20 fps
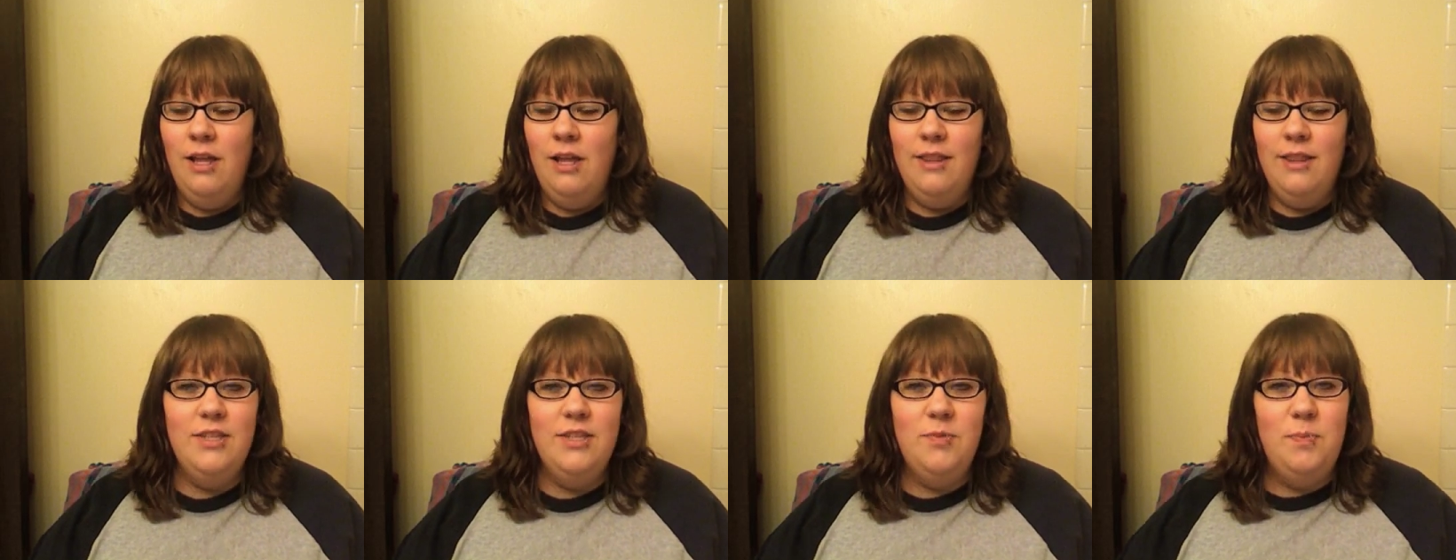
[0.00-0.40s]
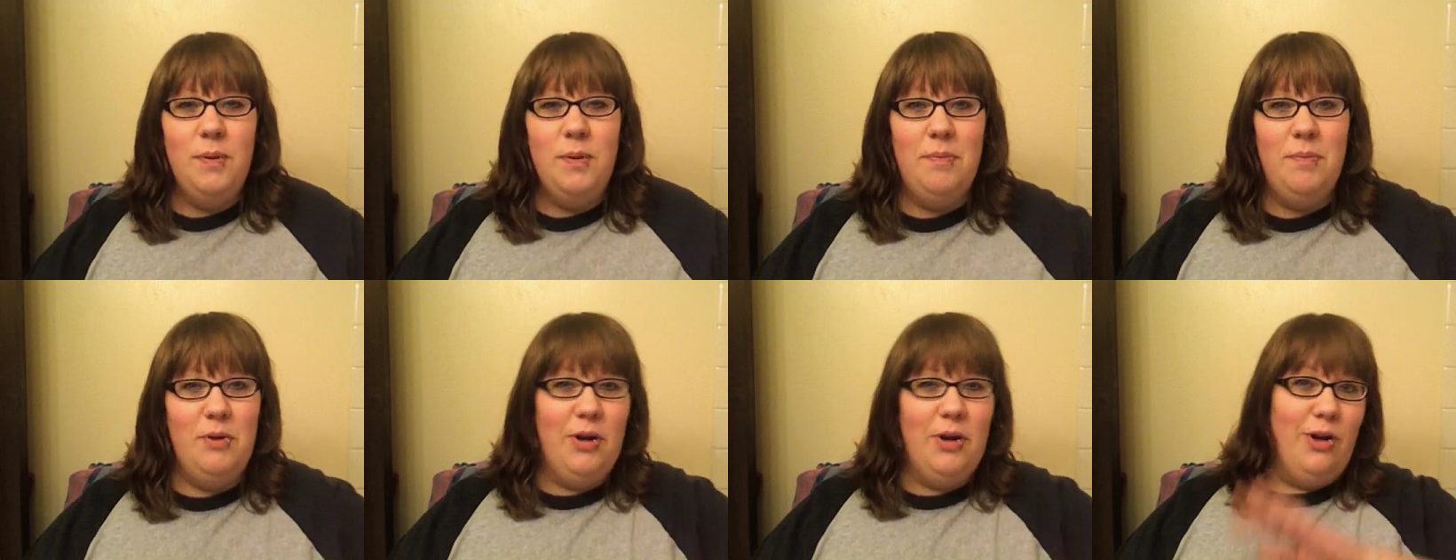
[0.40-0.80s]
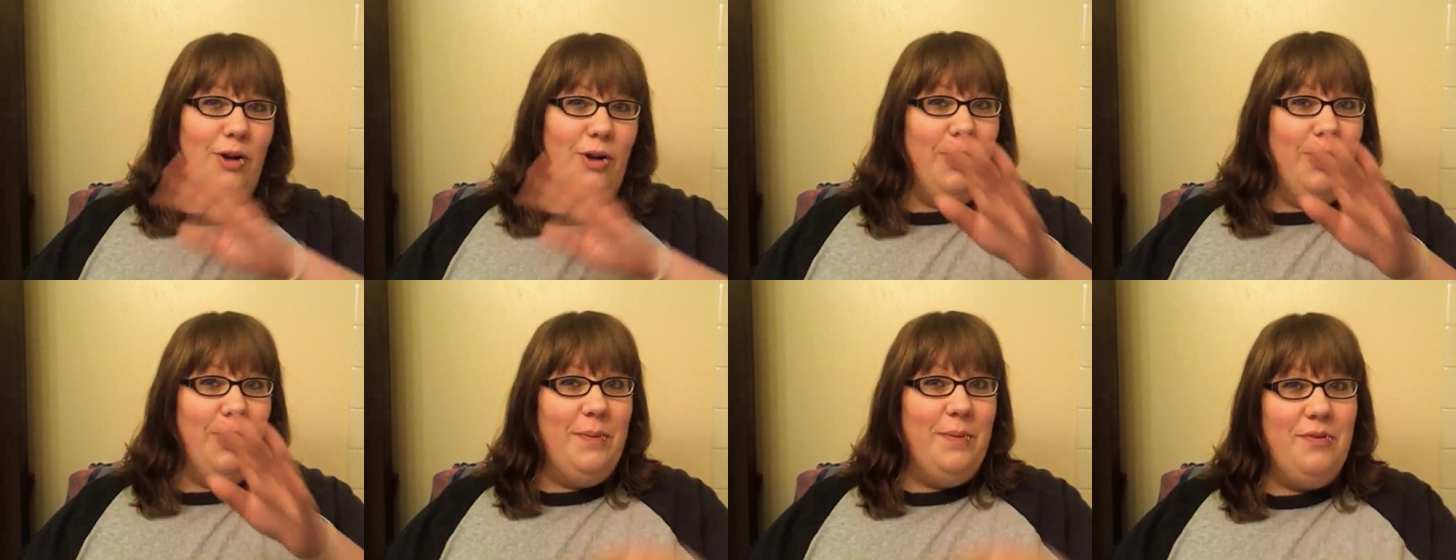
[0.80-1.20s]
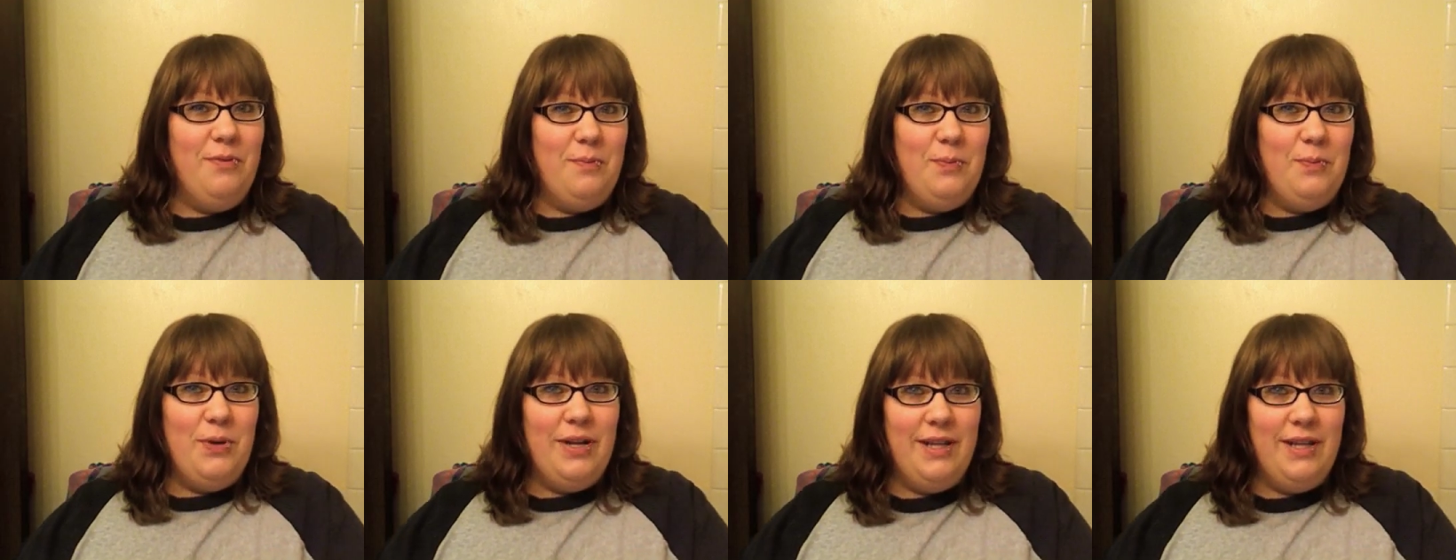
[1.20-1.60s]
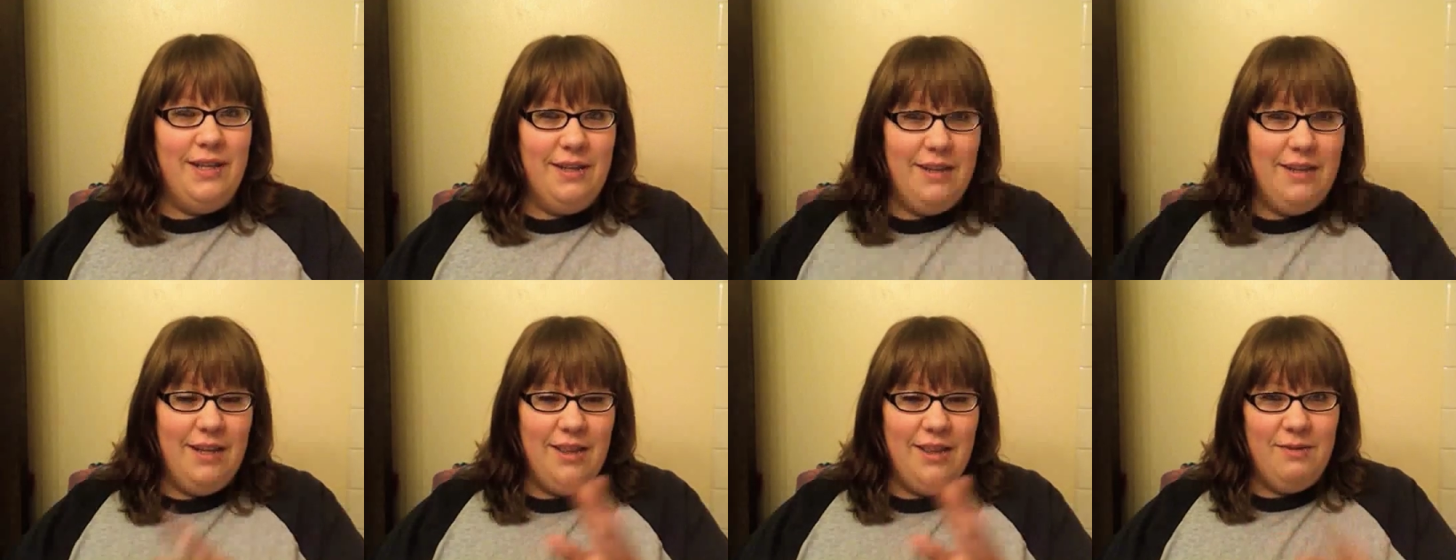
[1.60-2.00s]
These people are all going to be from
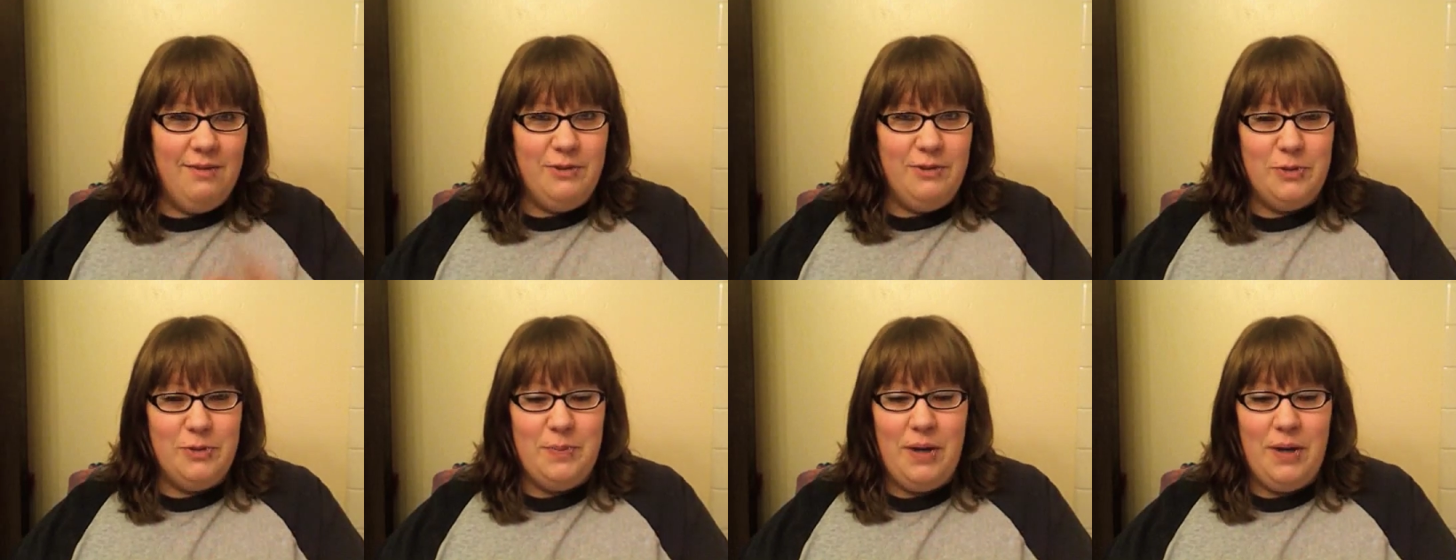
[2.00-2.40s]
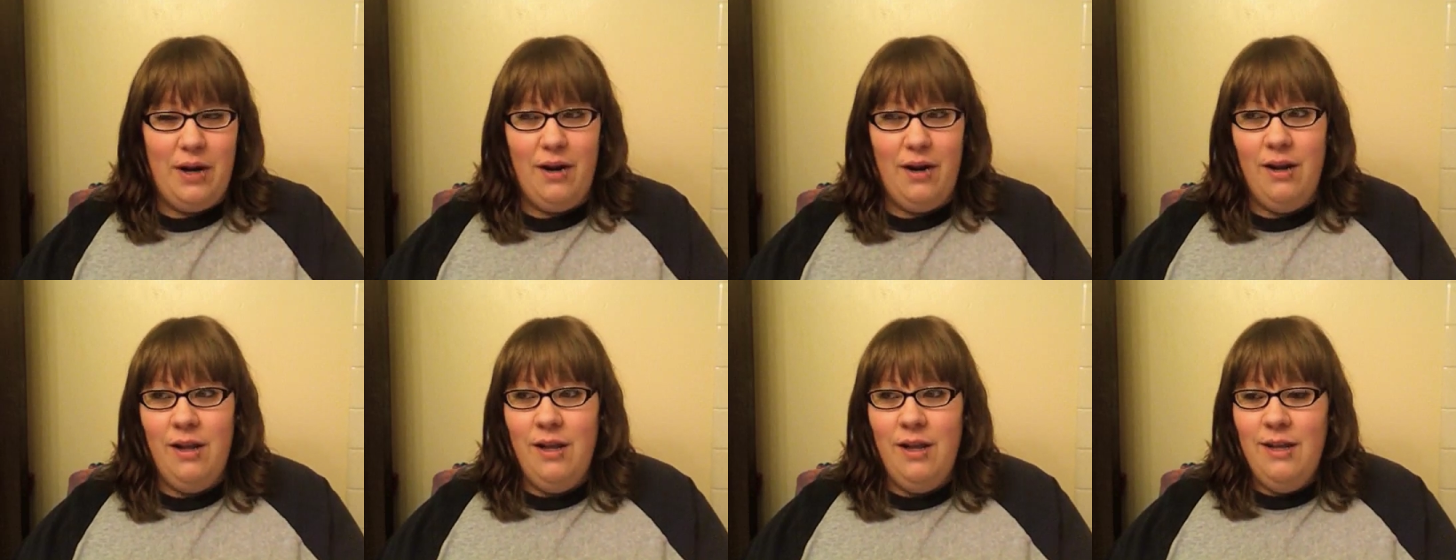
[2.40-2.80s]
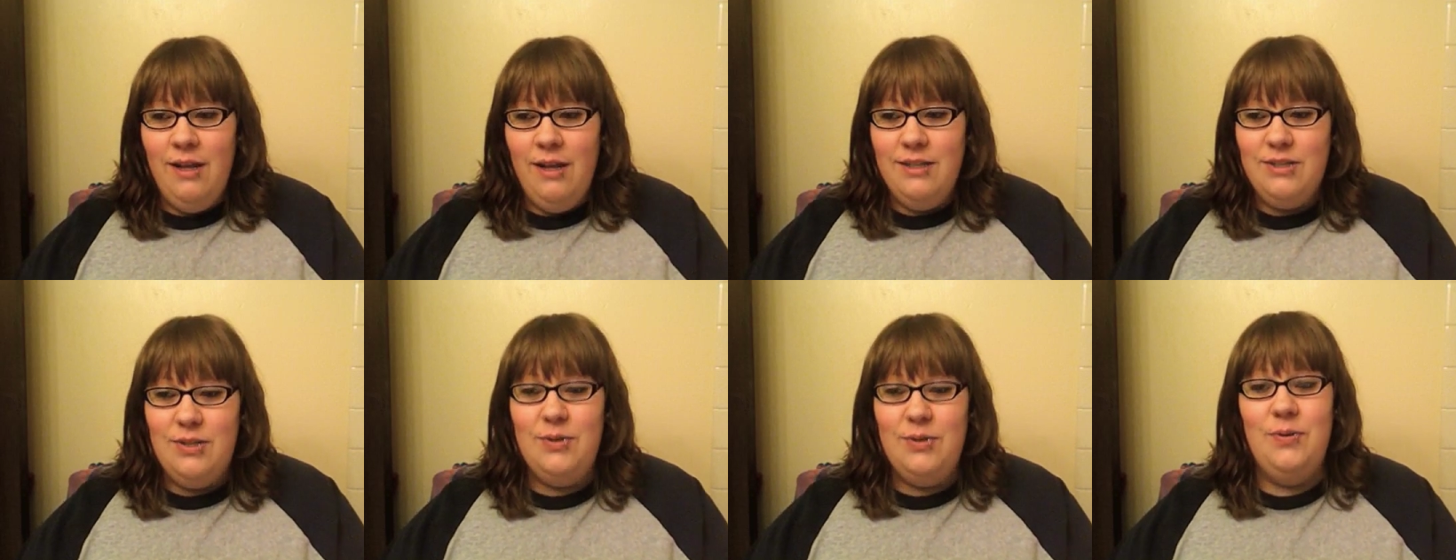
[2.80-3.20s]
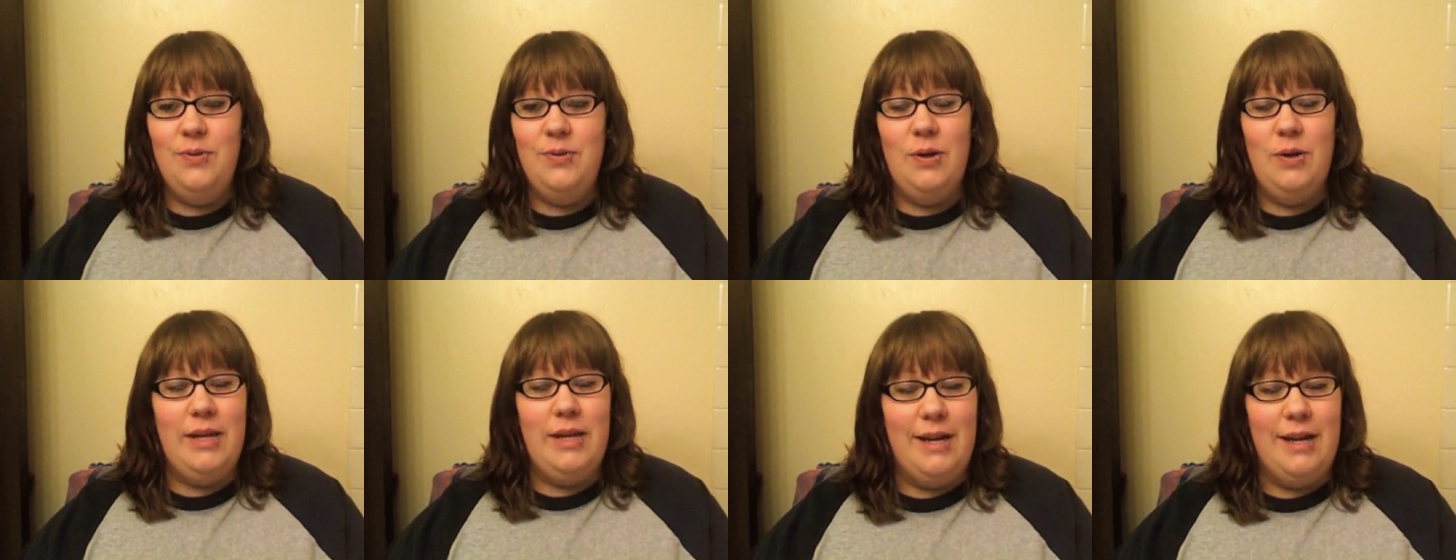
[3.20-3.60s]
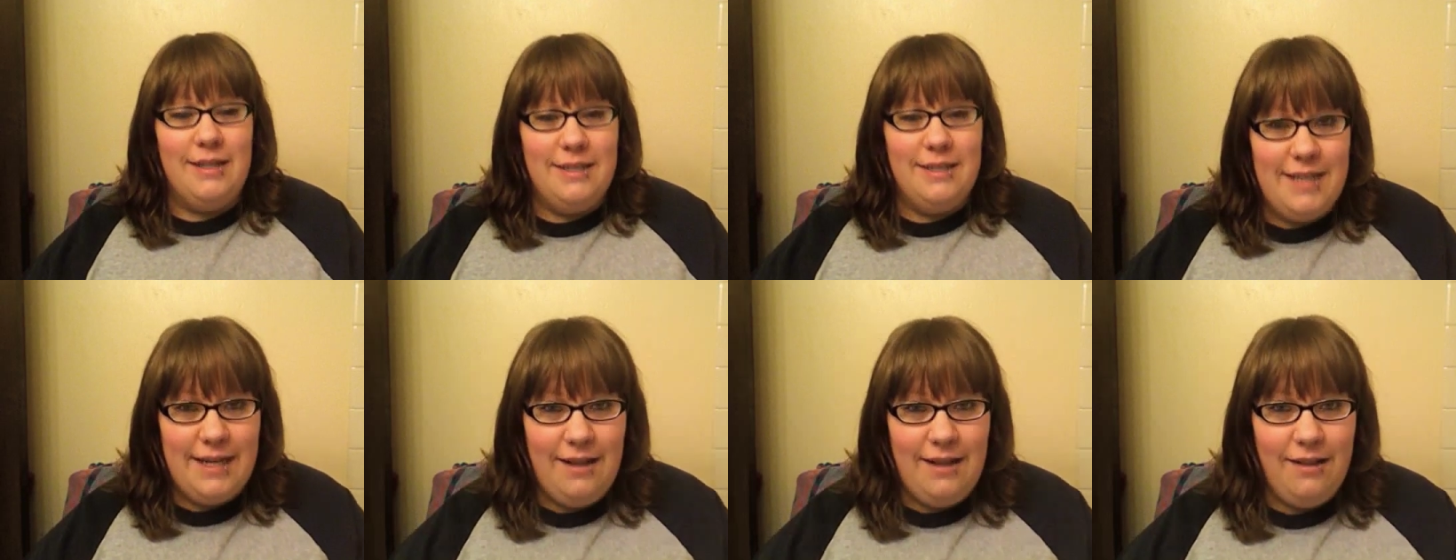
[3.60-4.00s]
Britain in the first part. So yeah,
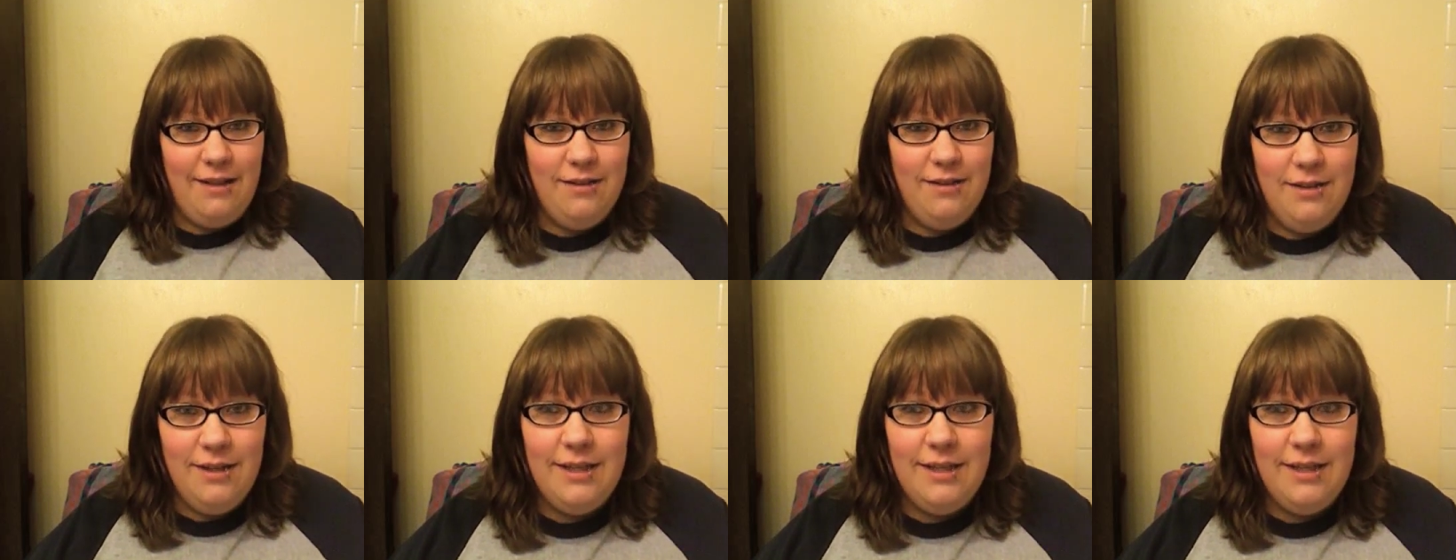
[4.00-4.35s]
Adele.